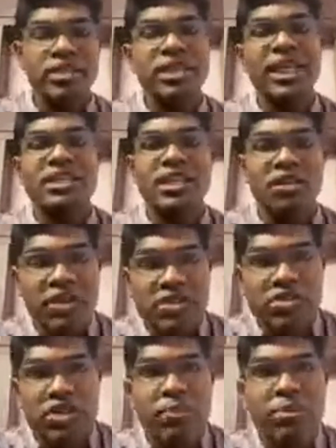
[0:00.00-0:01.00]
That is, in the first
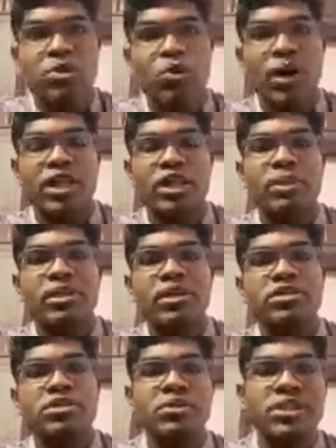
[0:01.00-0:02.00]
trimester, what are the methods
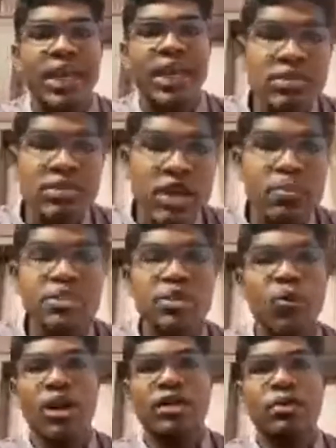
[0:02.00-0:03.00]
used? Second trimester, what
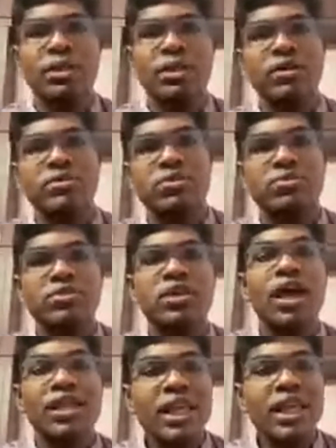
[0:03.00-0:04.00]
are the methods used?
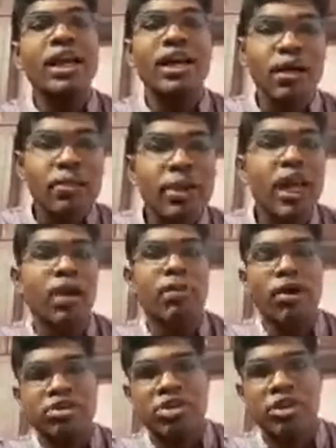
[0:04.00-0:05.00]
Then criminal
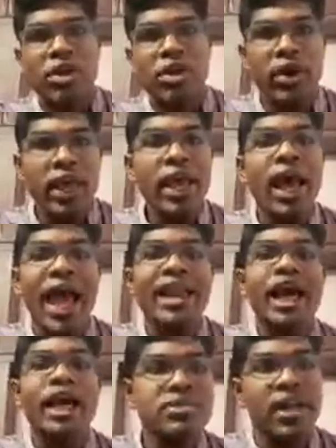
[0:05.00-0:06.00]
abortion. Okay, and
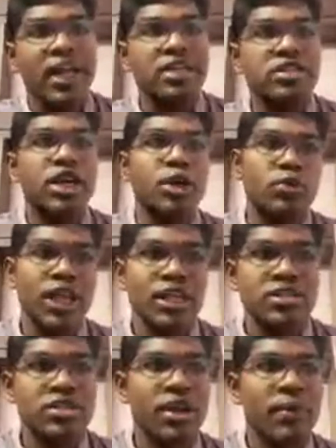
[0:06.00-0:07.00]
IPC is related to
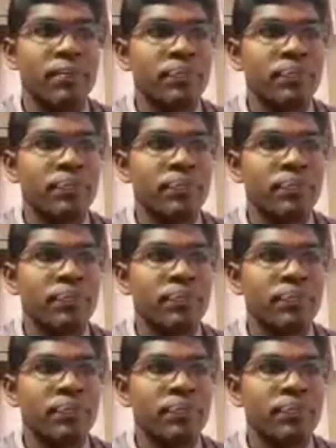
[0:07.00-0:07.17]
that.